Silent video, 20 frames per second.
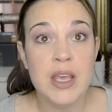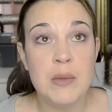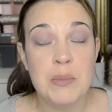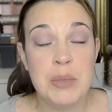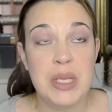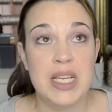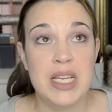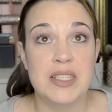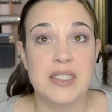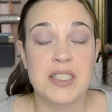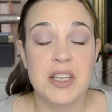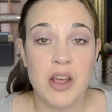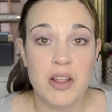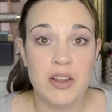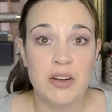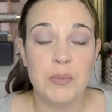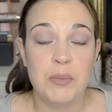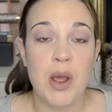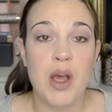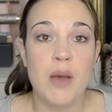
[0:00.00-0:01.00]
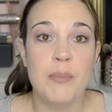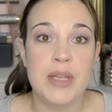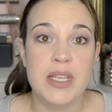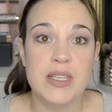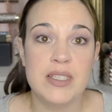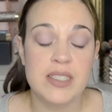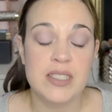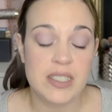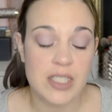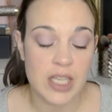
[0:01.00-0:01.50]
because Colourpop
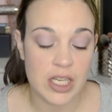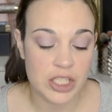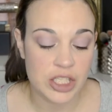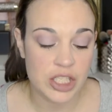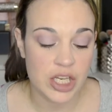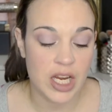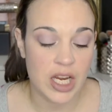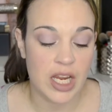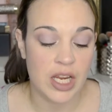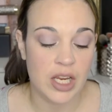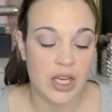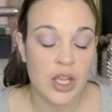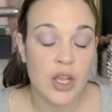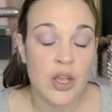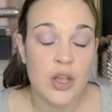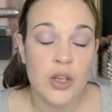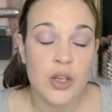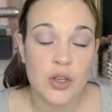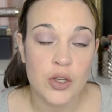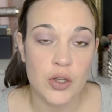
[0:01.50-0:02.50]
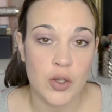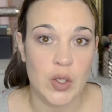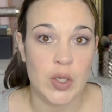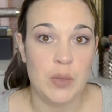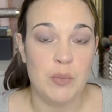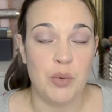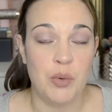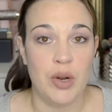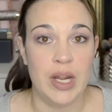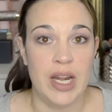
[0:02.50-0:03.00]
is such a
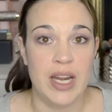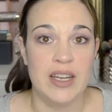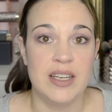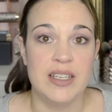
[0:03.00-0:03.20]
good brand.